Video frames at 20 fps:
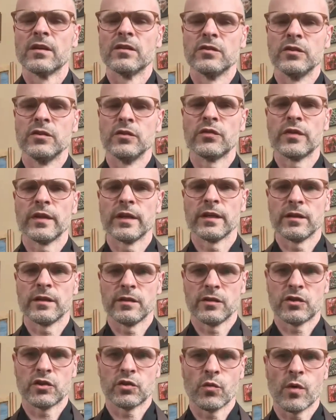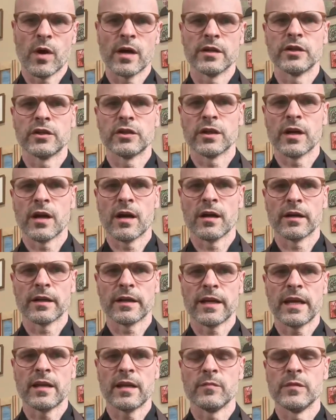Do you think Xuansha
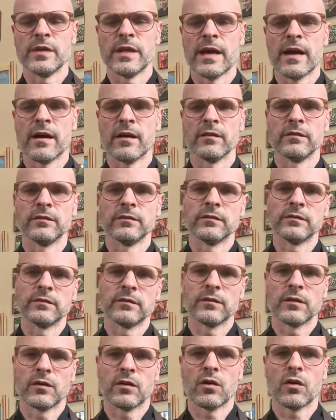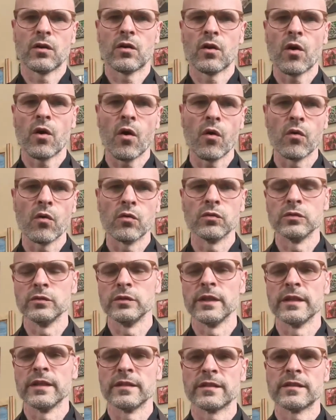came down cold
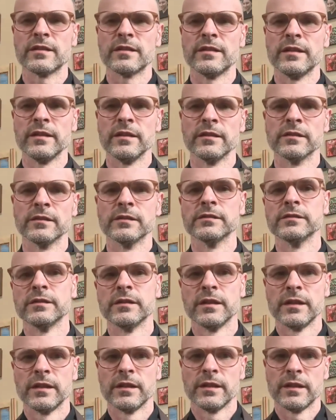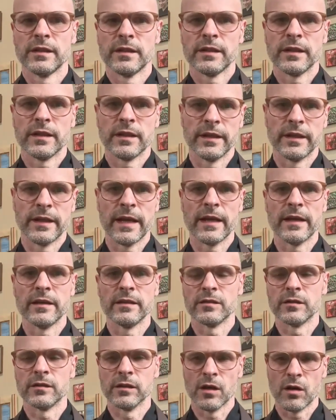as steel,
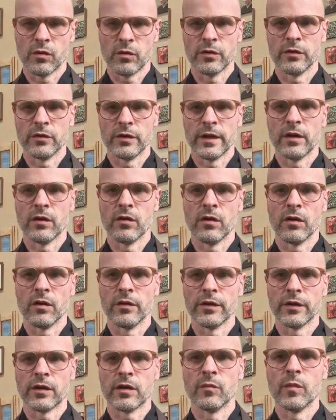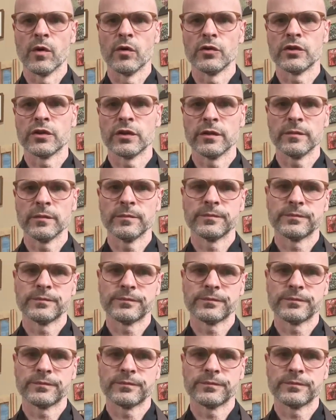gaze lowered at all the commotion?